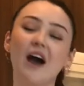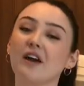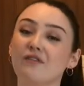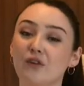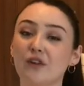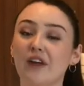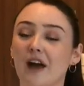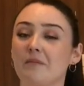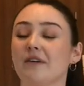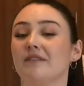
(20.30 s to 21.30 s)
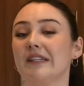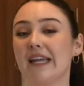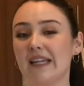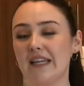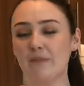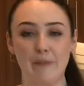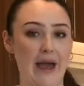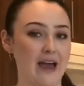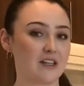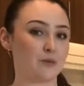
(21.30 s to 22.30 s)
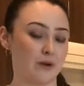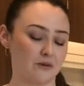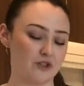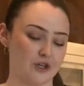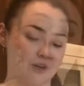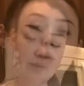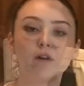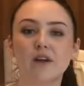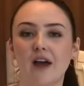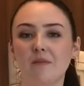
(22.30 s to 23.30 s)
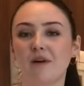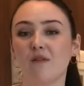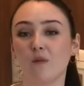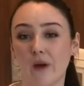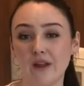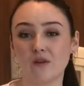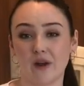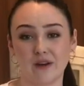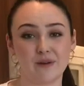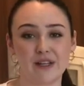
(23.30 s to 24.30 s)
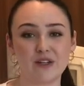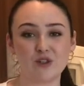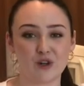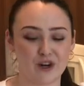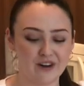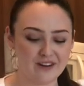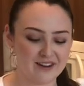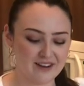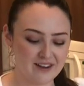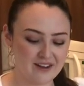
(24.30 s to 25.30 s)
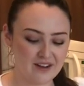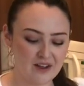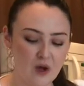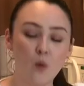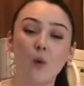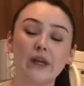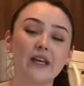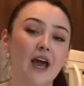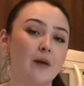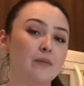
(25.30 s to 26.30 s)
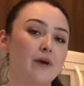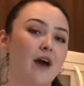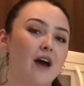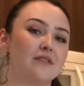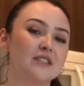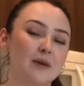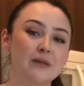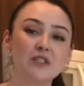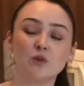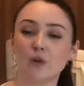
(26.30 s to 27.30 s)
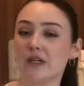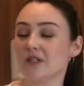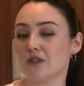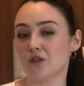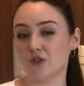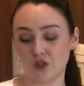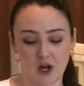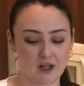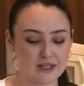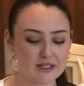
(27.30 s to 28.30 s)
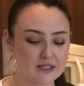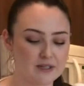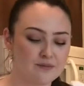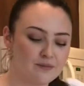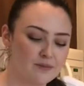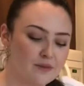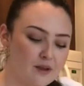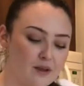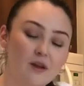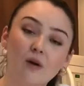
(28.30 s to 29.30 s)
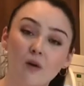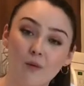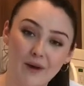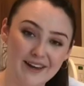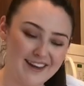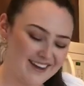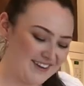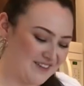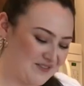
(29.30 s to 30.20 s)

a full cup of lightly packed brown sugar, 1/4 cup of white granulated sugar, 1 cup of semi-sweet chocolate, 1 egg,